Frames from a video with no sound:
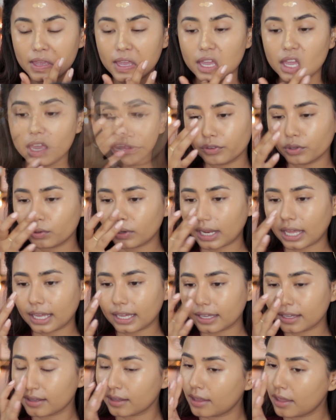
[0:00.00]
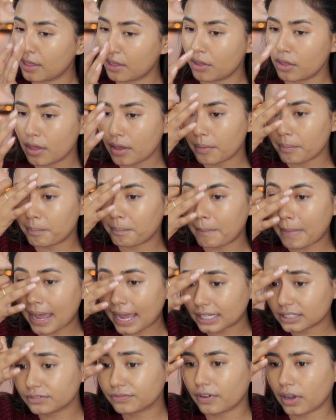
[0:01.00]
If you like
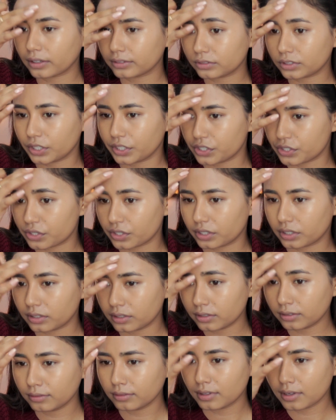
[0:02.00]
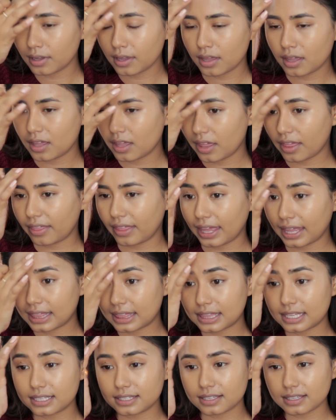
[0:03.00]
matte foundation,
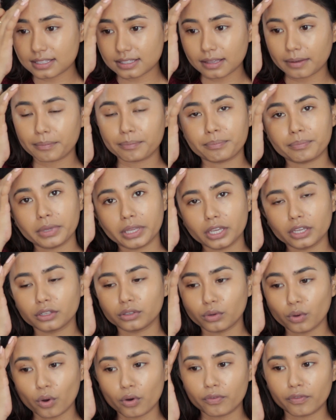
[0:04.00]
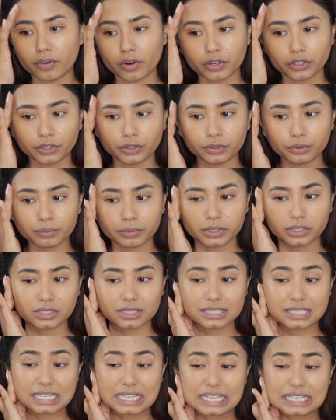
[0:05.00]
then this is a big no for you
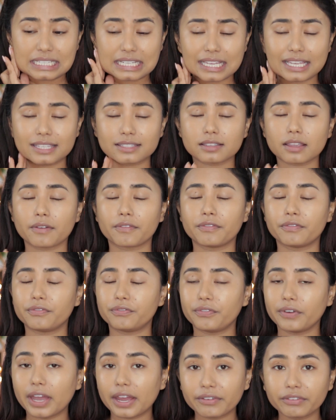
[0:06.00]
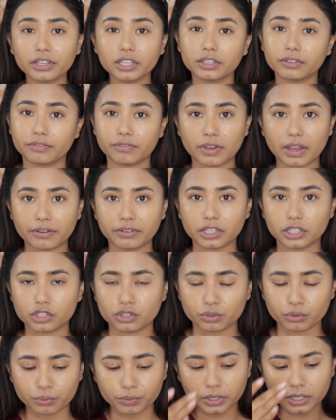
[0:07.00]
because it is a very
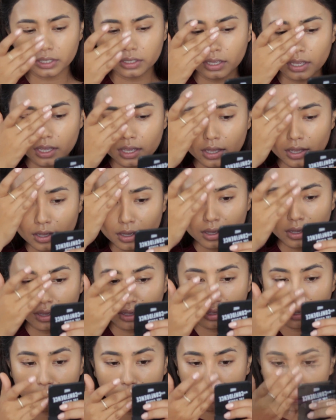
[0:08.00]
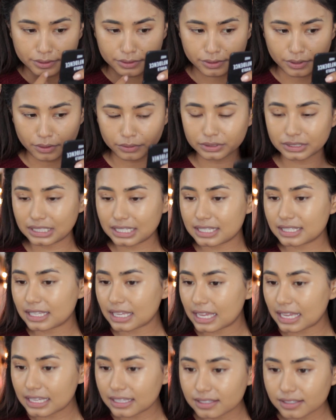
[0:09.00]
dewy. So this
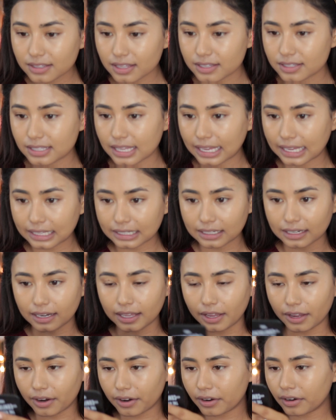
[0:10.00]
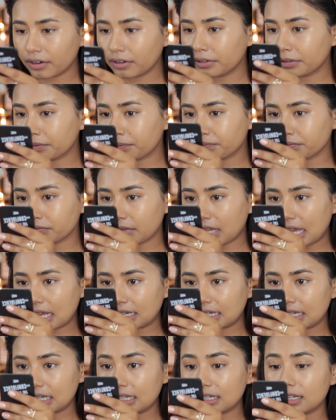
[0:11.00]
is the second layer
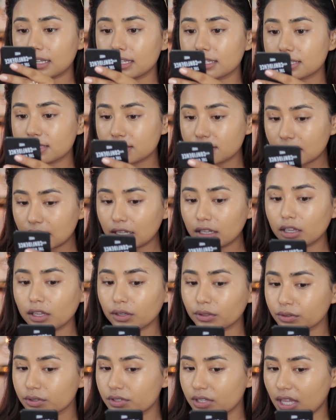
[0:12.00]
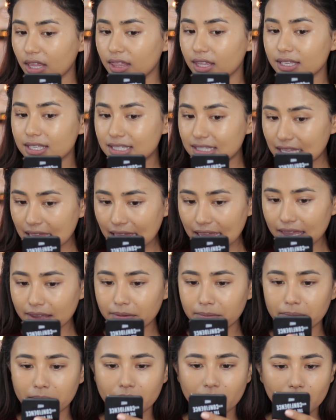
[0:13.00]
and it still looks the
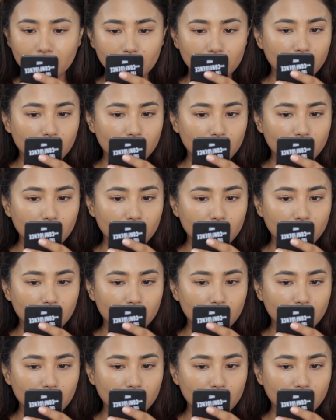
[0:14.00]
same.